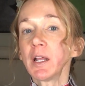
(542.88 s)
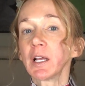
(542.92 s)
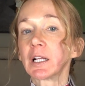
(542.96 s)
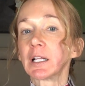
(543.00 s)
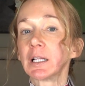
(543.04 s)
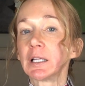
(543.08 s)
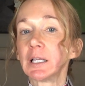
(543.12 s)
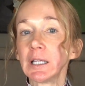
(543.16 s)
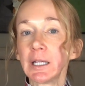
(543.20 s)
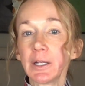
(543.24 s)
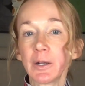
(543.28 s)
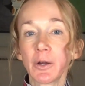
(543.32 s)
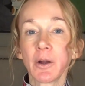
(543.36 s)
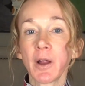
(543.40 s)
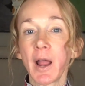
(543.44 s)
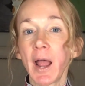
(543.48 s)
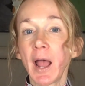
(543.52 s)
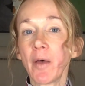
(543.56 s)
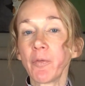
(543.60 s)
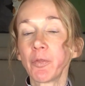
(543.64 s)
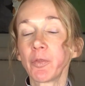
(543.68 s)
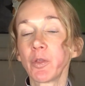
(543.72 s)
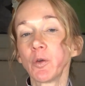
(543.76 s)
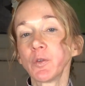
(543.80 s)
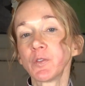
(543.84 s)
to clear
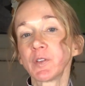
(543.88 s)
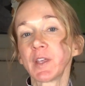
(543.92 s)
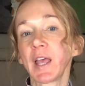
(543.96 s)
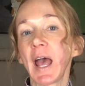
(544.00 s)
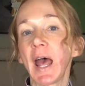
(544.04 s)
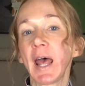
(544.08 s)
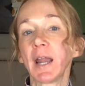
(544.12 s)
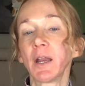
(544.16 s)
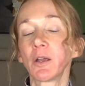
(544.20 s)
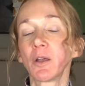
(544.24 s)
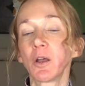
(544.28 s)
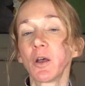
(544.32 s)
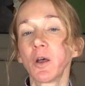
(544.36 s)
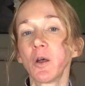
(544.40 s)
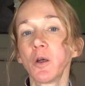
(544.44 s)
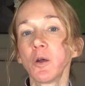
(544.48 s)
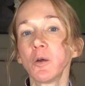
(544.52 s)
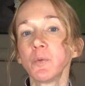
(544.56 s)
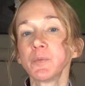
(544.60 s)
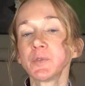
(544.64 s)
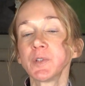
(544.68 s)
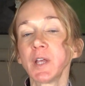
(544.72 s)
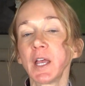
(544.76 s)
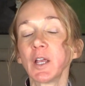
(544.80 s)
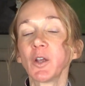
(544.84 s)
out those
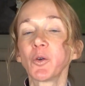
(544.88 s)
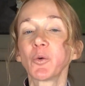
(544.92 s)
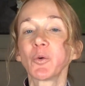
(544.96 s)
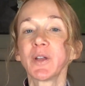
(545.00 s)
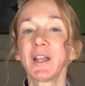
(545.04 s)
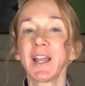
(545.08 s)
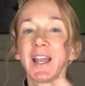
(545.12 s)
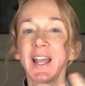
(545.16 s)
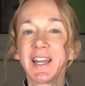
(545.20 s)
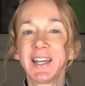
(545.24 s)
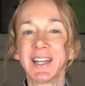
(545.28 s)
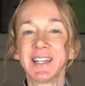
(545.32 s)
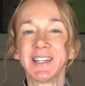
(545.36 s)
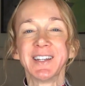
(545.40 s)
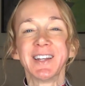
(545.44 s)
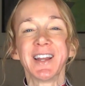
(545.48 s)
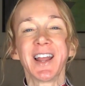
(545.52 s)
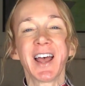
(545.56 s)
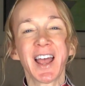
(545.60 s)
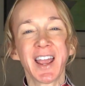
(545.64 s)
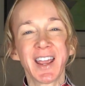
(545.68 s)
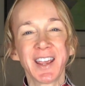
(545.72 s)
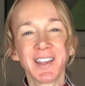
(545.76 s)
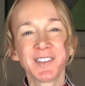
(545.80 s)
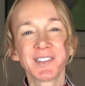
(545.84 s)
catacombs and create a
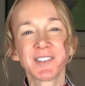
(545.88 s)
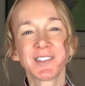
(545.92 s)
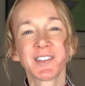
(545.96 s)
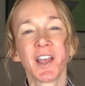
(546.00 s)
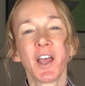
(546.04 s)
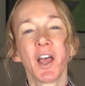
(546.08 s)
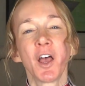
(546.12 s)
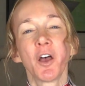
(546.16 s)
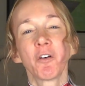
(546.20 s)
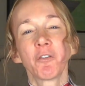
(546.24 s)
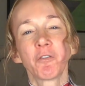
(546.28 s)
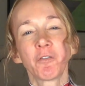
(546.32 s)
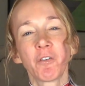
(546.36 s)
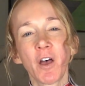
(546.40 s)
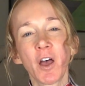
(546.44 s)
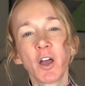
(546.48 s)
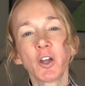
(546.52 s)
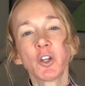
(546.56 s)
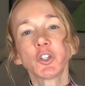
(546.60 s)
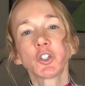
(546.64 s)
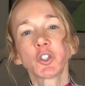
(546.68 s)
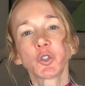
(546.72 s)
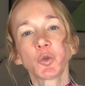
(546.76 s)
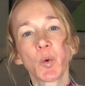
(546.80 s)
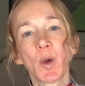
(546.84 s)
nice
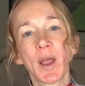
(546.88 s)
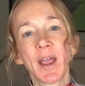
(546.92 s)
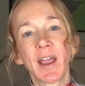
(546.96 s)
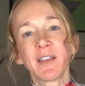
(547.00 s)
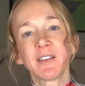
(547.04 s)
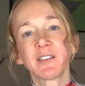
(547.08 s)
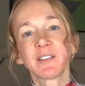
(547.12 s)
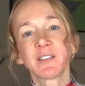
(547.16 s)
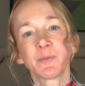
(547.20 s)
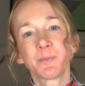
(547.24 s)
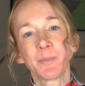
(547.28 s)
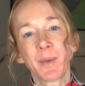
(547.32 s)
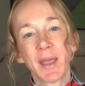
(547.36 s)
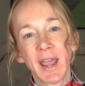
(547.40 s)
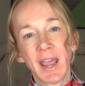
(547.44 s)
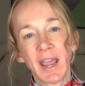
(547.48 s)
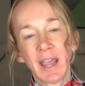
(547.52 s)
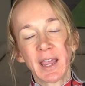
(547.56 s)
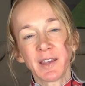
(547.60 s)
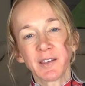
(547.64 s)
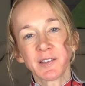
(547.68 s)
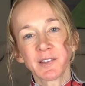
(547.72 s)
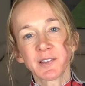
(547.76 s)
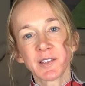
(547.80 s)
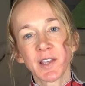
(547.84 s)
feng shui
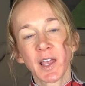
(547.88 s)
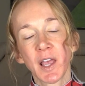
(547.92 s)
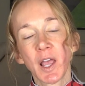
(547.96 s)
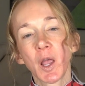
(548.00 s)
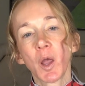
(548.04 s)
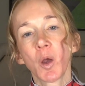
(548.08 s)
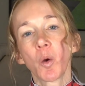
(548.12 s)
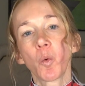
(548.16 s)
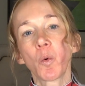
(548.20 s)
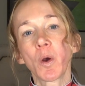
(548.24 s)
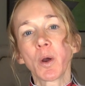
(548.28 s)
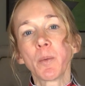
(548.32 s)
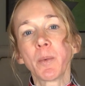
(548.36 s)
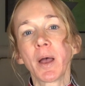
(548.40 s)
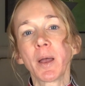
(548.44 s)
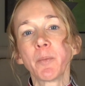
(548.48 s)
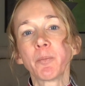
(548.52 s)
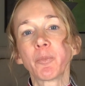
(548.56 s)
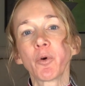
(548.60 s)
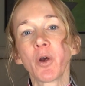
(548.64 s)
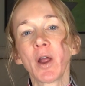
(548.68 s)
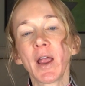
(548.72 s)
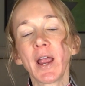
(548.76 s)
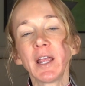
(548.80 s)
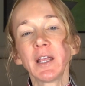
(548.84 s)
space where my
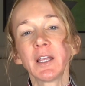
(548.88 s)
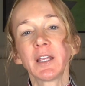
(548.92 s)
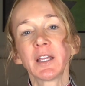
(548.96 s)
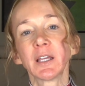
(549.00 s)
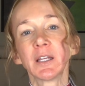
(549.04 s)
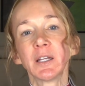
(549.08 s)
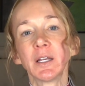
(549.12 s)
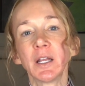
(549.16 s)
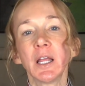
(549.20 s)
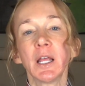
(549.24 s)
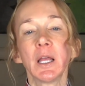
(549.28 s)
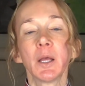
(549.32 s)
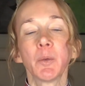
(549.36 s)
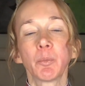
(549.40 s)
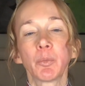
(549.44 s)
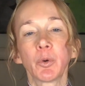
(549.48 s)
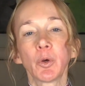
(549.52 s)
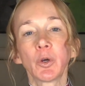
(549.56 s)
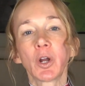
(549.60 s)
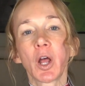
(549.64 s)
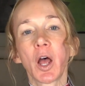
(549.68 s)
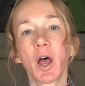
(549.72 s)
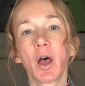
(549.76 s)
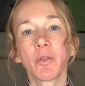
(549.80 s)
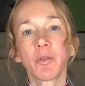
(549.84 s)
brain can
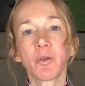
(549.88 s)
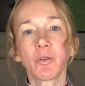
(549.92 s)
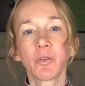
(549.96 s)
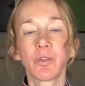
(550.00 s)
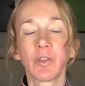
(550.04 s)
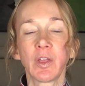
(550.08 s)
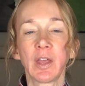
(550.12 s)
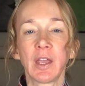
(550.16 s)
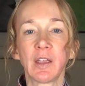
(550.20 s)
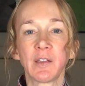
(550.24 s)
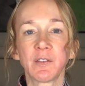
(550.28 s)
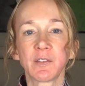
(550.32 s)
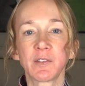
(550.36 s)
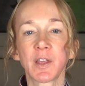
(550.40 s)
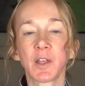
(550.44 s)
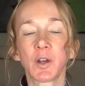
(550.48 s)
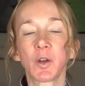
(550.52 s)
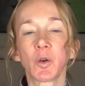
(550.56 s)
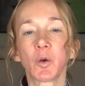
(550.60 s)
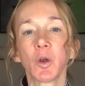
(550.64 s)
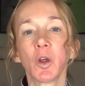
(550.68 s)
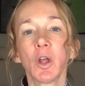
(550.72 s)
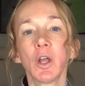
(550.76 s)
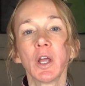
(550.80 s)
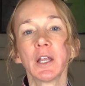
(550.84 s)
put other things that
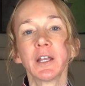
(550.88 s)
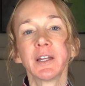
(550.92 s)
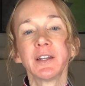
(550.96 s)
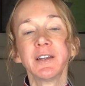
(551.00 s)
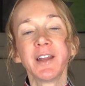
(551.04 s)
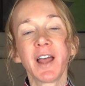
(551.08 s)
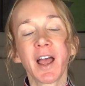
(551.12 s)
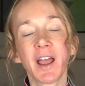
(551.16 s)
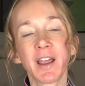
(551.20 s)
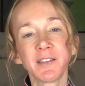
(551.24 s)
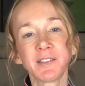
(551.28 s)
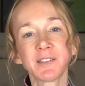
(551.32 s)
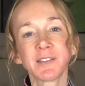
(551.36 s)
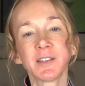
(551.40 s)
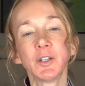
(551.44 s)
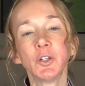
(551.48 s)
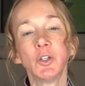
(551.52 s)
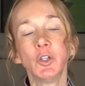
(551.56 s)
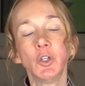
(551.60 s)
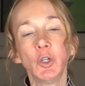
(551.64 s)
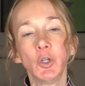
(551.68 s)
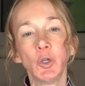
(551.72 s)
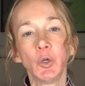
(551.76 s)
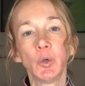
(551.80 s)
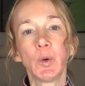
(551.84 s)
are nice
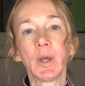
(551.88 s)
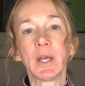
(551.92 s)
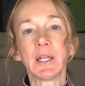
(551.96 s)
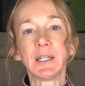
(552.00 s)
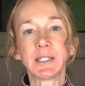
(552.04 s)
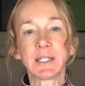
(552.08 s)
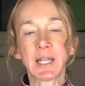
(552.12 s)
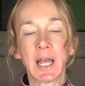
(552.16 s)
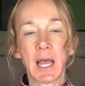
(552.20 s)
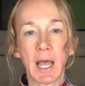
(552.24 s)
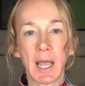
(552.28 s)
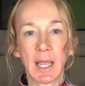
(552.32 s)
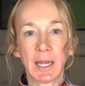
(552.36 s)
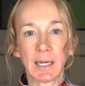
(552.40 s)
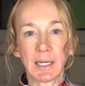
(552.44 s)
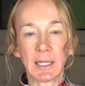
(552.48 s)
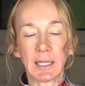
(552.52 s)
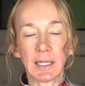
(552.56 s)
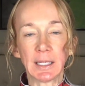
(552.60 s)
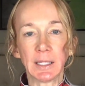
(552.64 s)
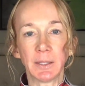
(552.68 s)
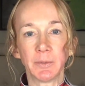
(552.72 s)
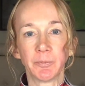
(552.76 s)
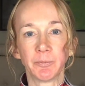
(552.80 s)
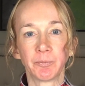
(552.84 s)
and new and
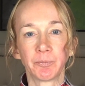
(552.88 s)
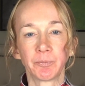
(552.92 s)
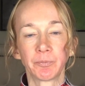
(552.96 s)
tidy.